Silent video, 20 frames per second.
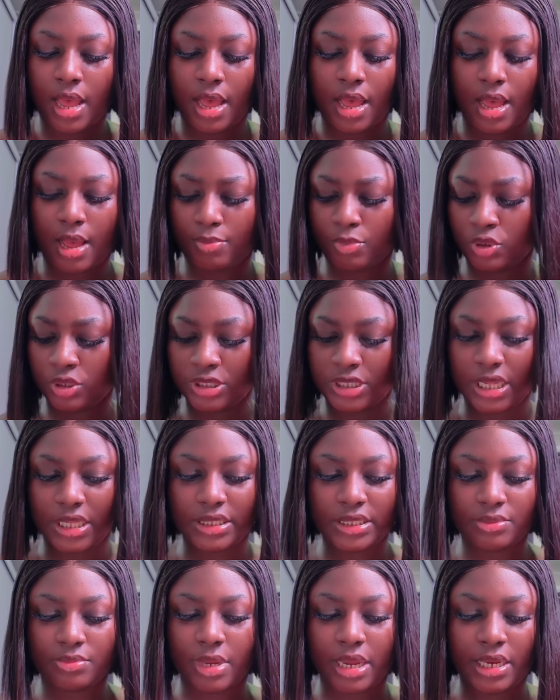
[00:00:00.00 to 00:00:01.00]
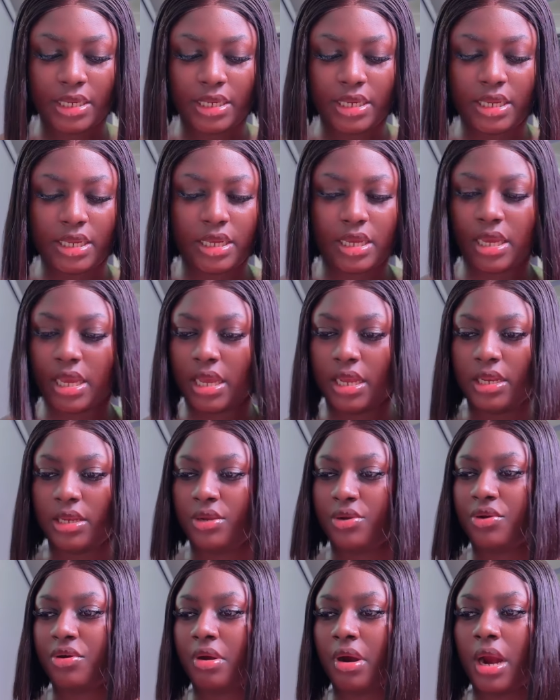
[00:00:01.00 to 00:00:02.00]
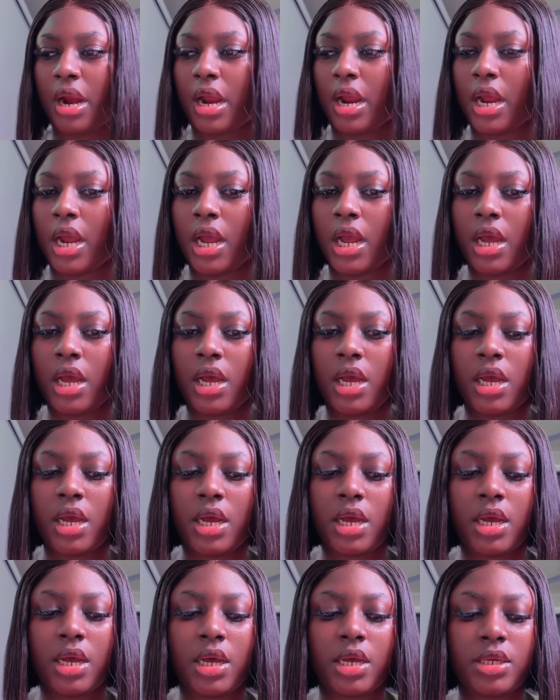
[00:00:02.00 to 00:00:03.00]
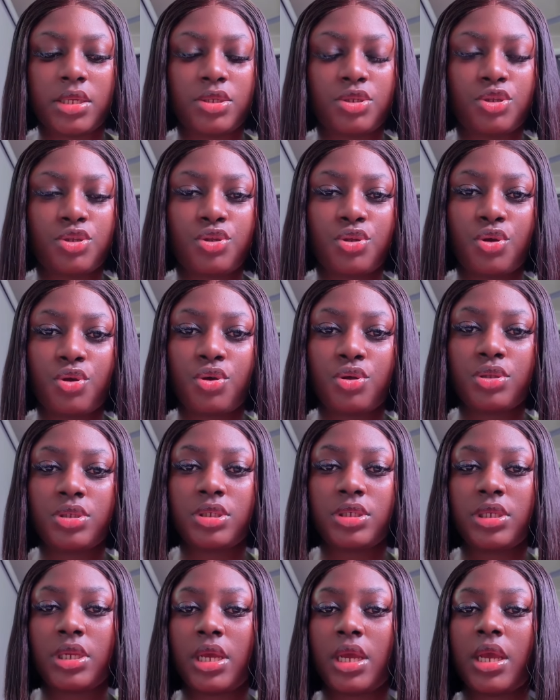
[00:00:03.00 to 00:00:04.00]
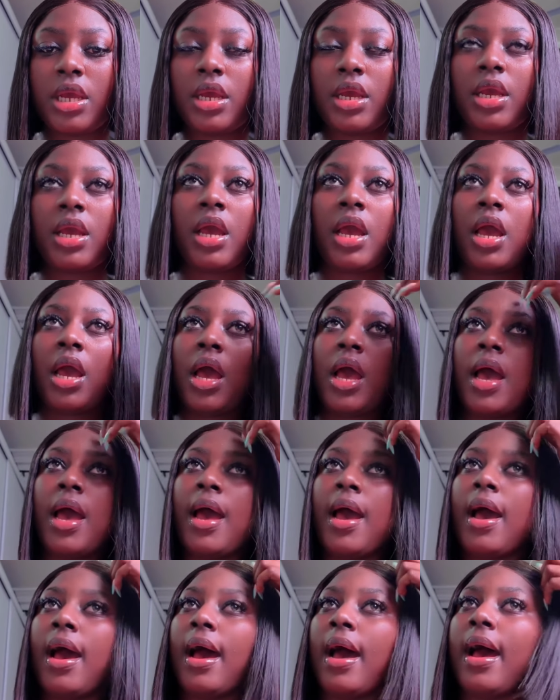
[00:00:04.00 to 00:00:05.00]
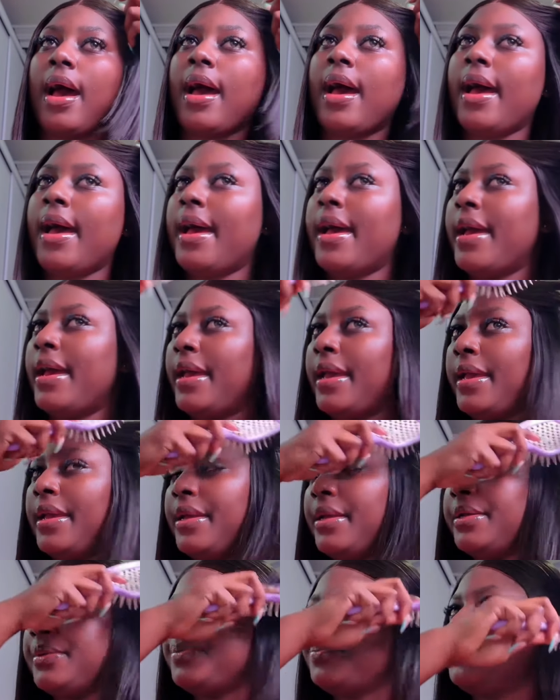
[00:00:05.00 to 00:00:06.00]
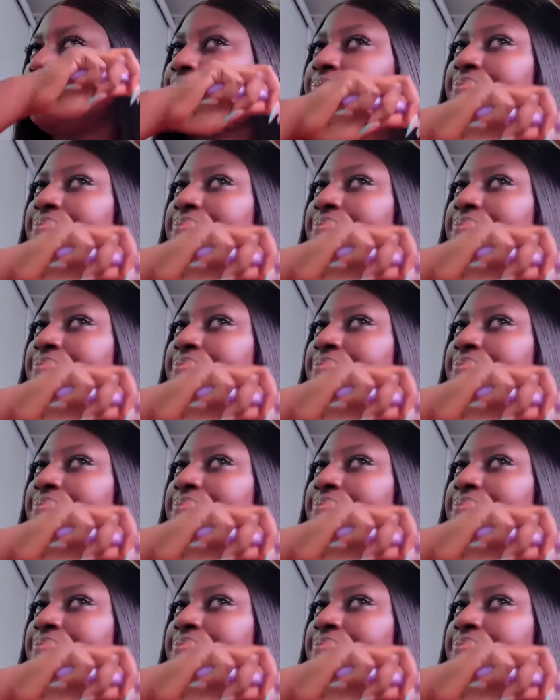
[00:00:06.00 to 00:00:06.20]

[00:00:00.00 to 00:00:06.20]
I'm not starting my day early. So today I